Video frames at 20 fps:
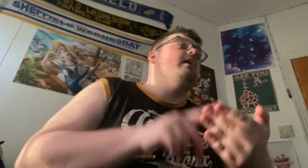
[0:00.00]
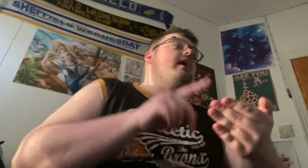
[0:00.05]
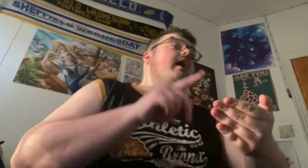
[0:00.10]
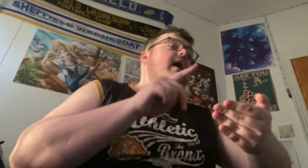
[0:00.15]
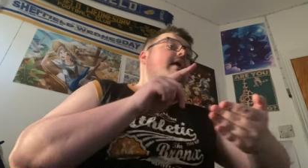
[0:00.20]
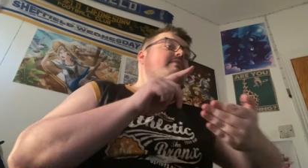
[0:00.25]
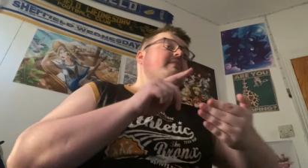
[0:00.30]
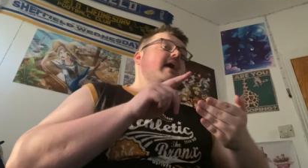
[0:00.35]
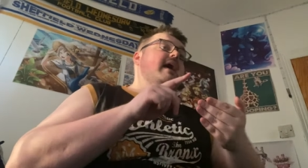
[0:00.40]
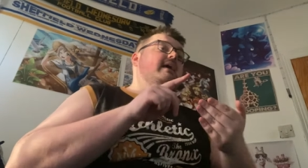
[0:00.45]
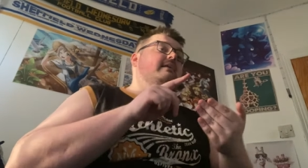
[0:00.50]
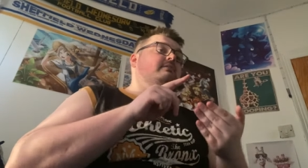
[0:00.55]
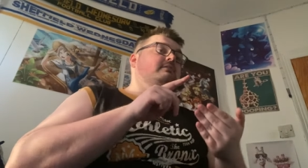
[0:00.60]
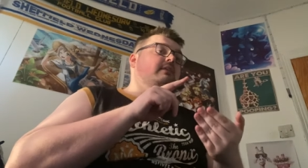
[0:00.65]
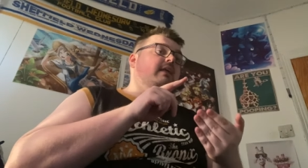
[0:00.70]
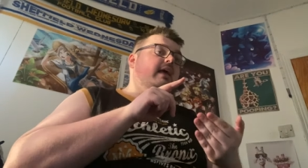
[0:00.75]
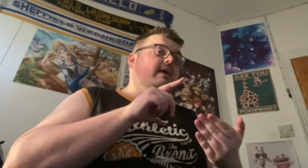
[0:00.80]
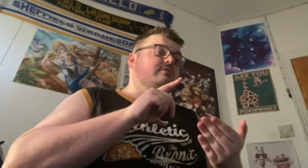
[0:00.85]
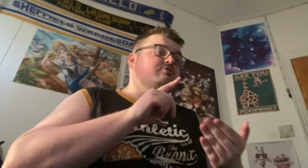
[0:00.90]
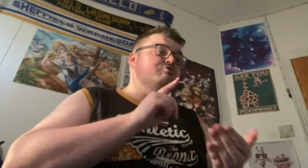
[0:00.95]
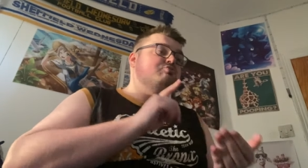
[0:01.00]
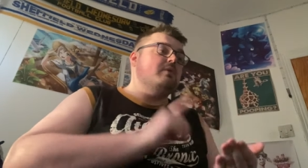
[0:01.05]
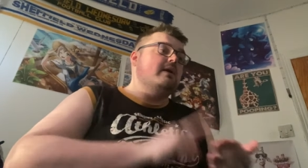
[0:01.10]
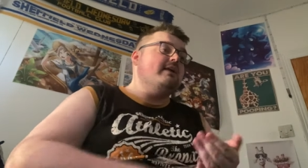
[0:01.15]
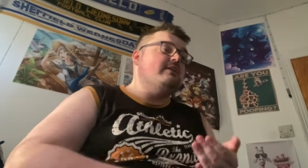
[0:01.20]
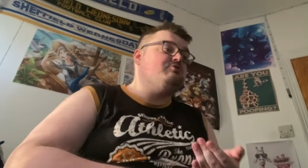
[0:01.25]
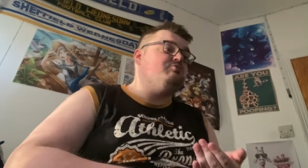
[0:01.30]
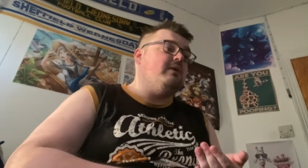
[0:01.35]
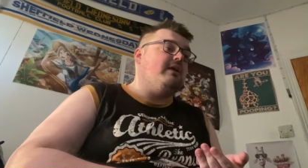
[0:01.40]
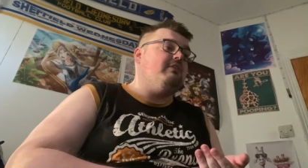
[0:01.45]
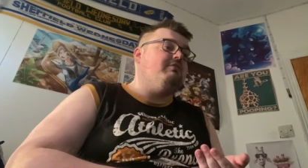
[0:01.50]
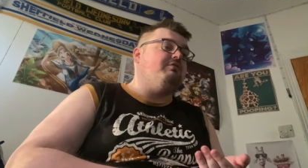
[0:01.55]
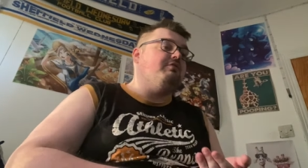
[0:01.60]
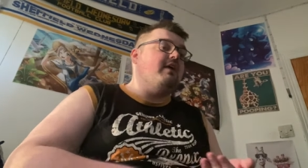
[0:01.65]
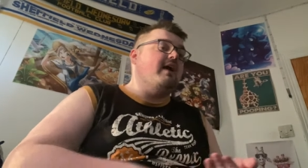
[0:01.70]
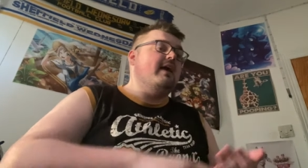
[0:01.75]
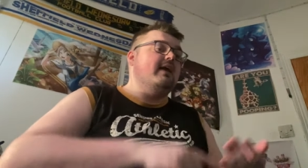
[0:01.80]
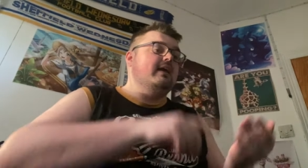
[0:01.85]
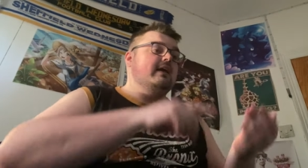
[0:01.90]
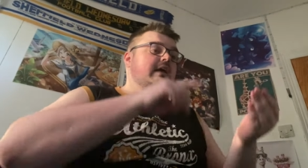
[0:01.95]
And then in
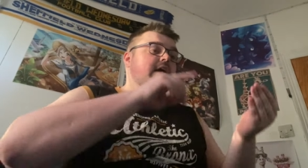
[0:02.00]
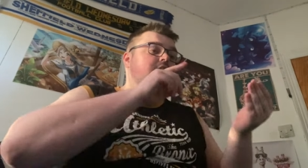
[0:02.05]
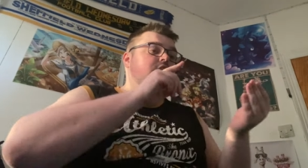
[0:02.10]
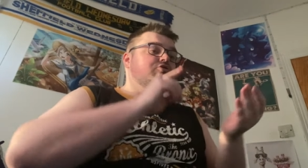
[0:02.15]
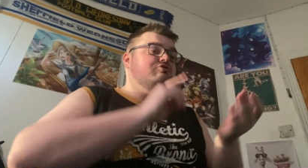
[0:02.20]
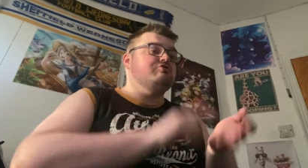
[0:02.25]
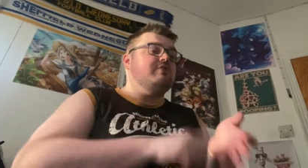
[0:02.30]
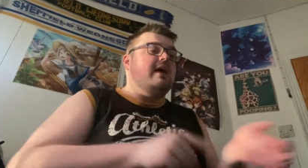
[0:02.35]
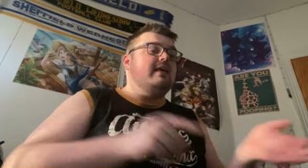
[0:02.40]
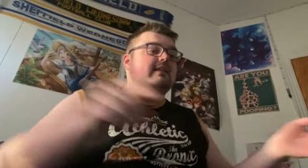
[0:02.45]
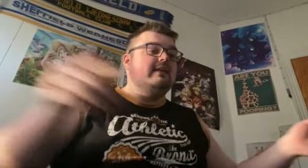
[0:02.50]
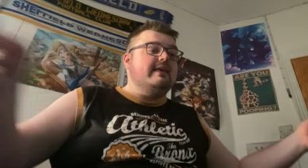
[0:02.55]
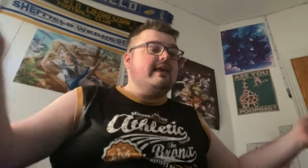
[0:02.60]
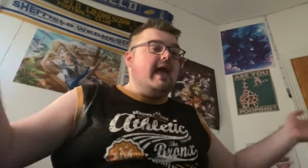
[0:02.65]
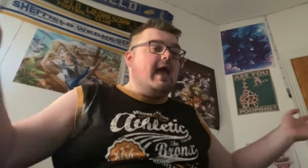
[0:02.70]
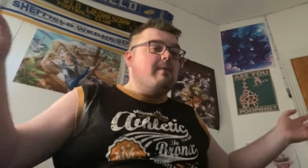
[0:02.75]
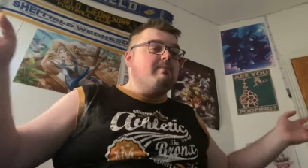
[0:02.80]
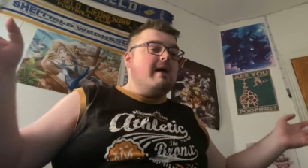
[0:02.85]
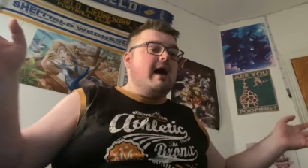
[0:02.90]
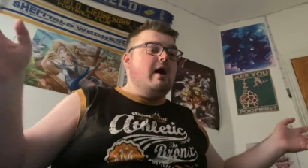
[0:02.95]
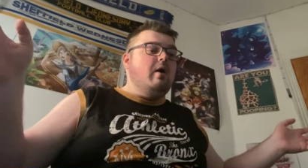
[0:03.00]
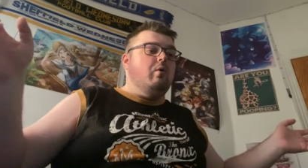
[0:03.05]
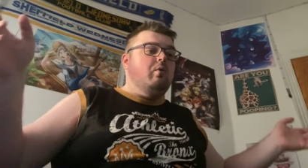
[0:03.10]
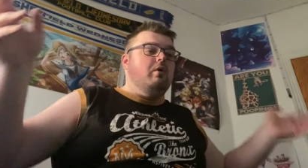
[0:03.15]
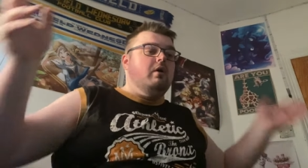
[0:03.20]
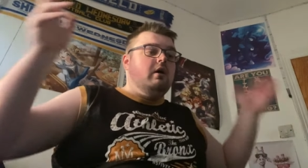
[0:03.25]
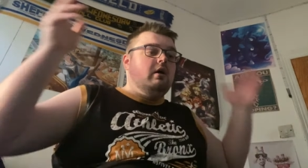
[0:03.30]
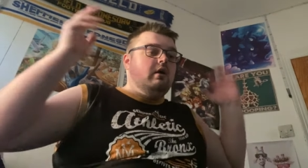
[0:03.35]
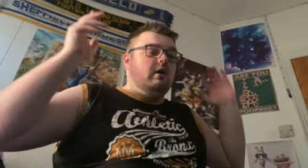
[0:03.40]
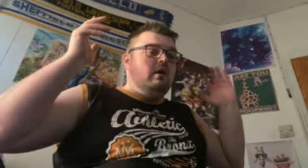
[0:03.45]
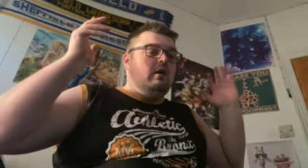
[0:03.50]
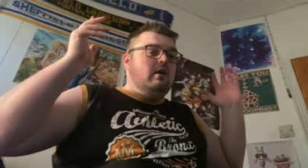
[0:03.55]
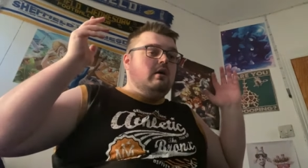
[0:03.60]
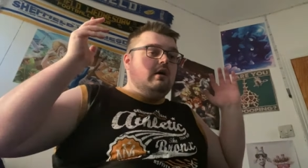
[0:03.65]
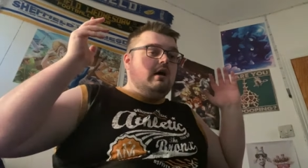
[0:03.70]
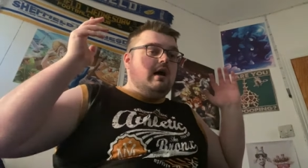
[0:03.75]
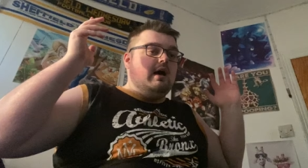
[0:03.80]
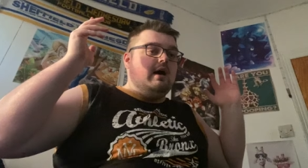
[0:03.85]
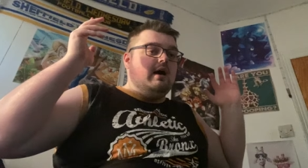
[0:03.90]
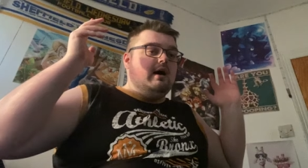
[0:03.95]
2023, trailer came out
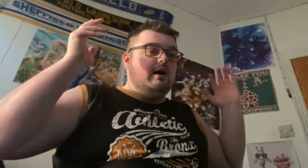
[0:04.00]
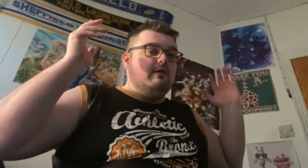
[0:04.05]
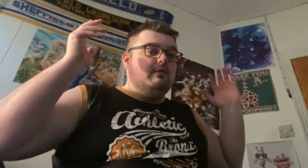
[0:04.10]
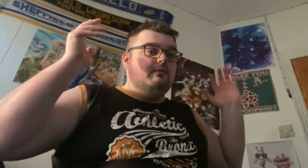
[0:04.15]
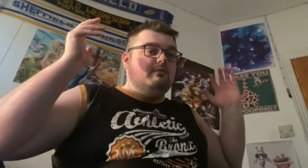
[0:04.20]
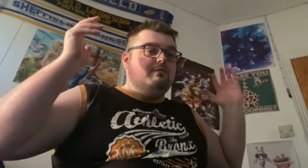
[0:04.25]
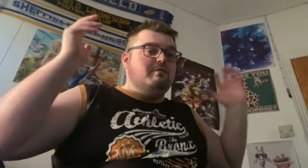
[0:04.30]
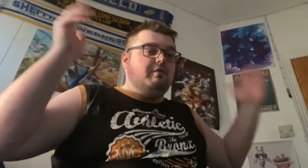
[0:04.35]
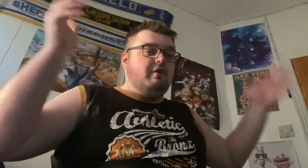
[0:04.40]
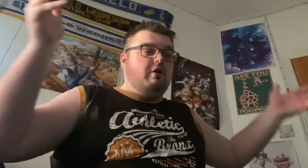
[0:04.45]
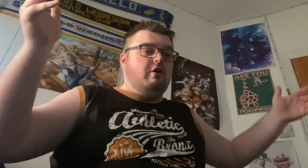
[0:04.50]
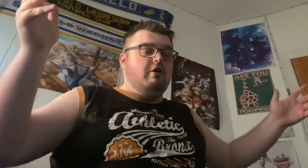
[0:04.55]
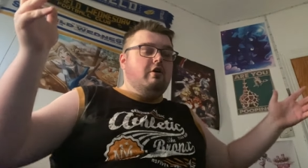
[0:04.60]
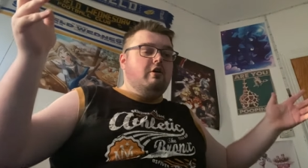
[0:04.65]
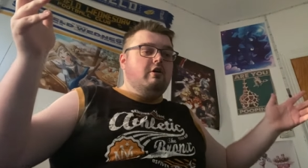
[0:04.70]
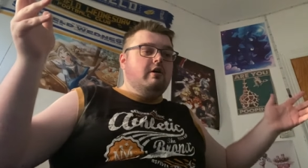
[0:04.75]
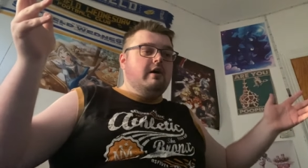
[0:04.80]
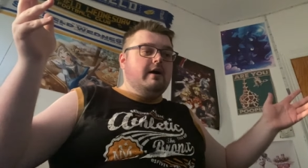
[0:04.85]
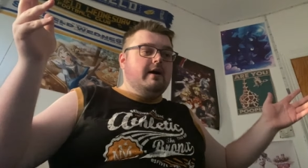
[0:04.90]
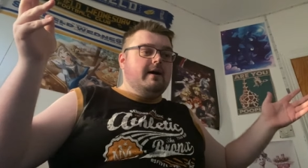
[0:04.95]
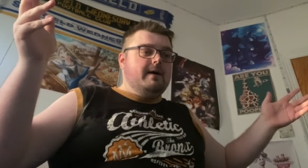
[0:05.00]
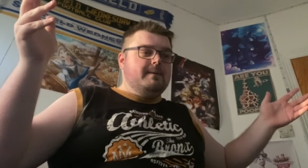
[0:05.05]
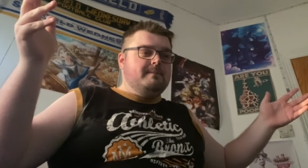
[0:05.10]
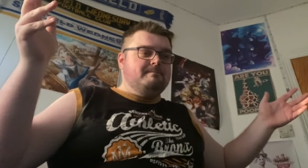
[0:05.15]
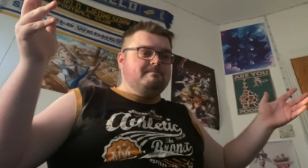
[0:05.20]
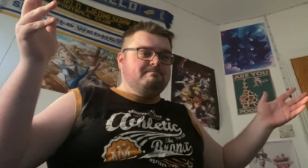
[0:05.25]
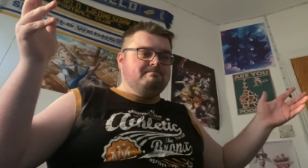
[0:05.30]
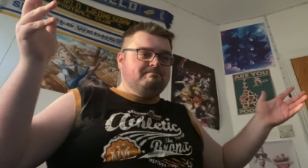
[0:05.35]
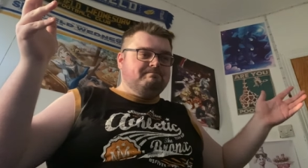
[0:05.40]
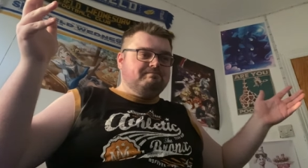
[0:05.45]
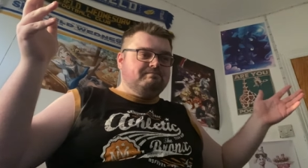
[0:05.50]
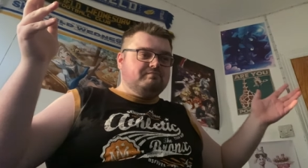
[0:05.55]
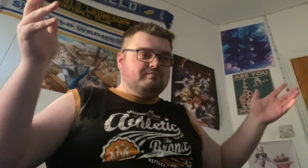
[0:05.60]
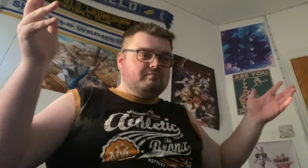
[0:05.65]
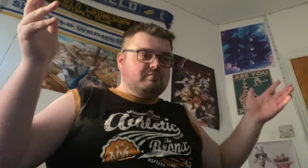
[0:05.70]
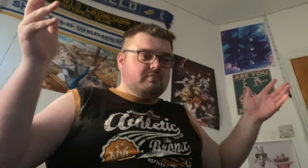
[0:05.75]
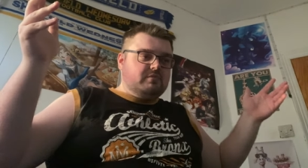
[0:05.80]
uh, for um,